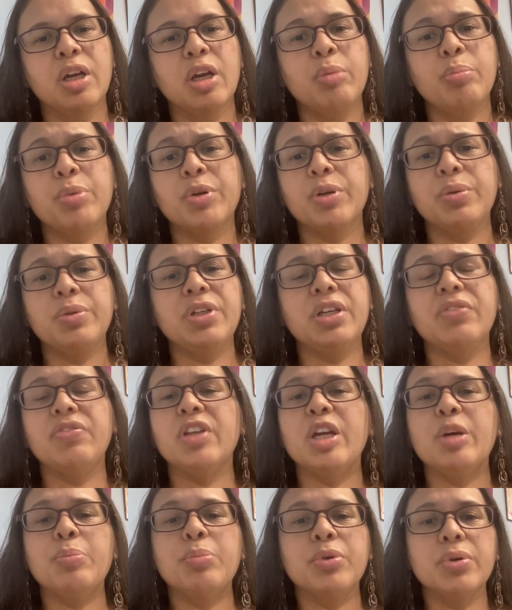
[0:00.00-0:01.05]
but only if they
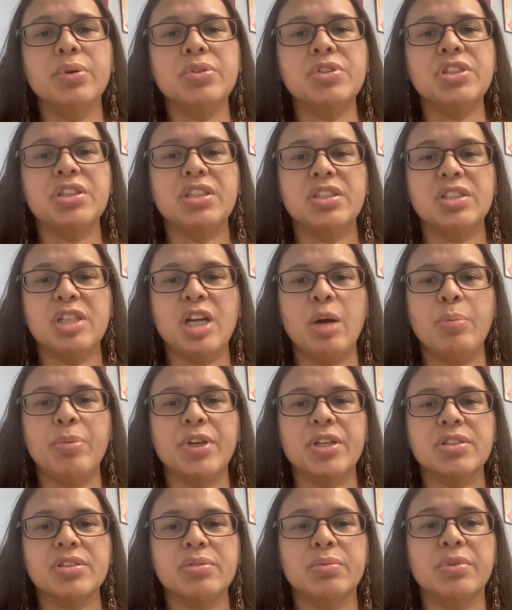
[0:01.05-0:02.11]
approach these
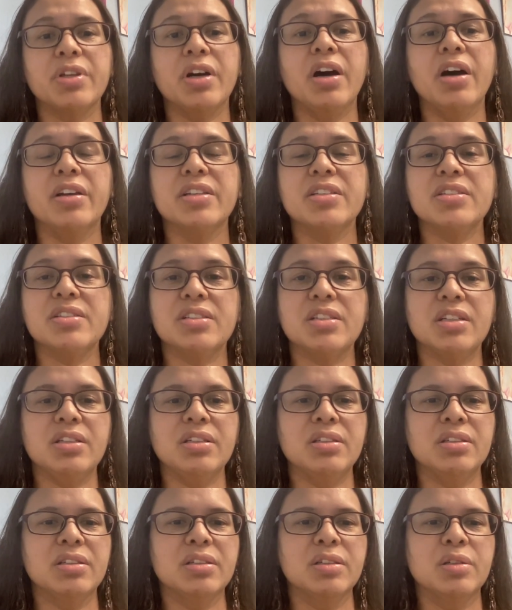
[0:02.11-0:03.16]
topics with honesty,
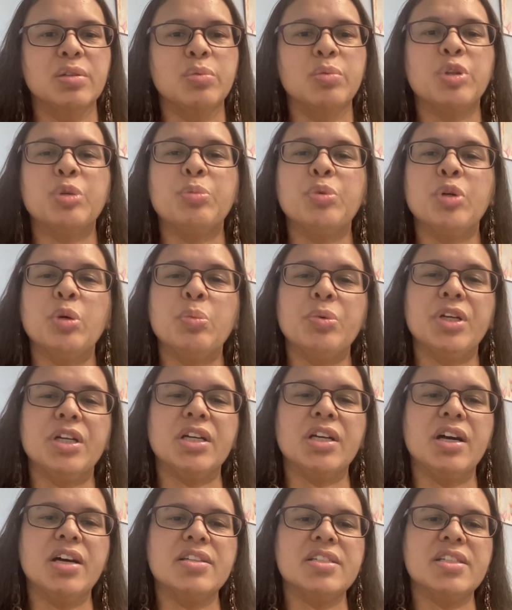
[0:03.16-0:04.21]
with appropriate
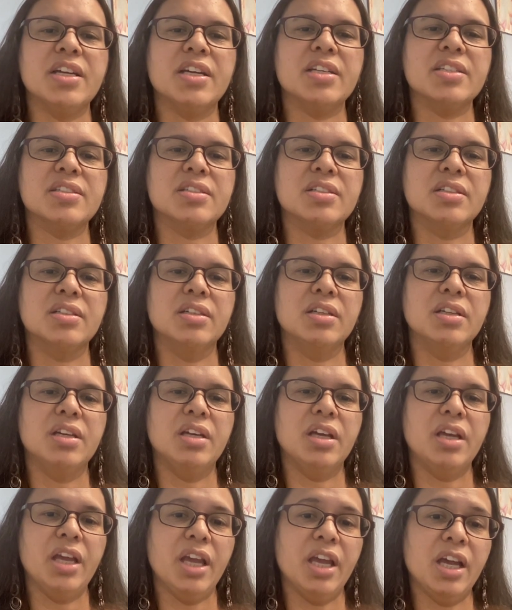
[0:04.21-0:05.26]
context,
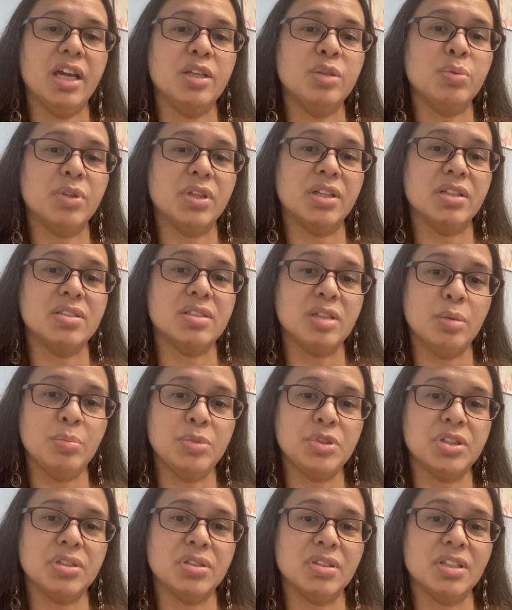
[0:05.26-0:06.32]
and with an
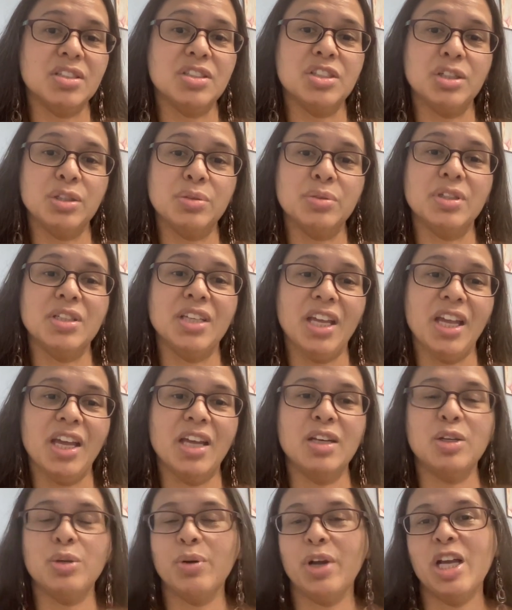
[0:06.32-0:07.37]
assumption that children
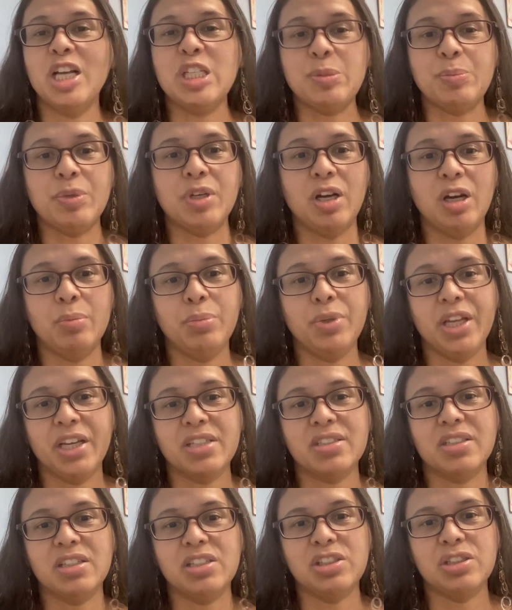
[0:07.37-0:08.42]
can grasp complex
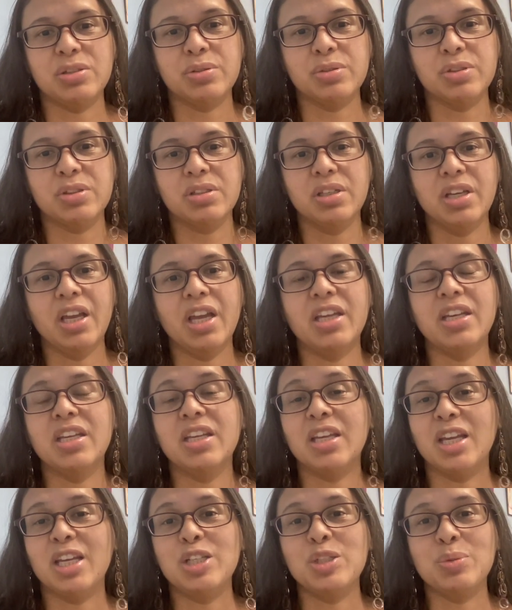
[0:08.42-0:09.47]
issues and
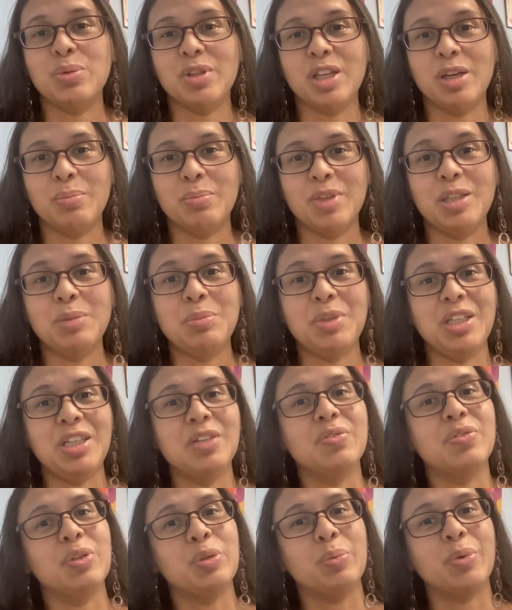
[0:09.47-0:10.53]
engage with them in
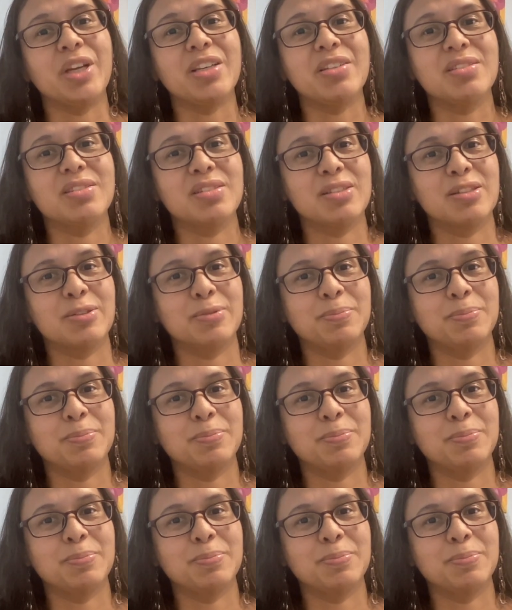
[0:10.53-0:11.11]
meaningful ways.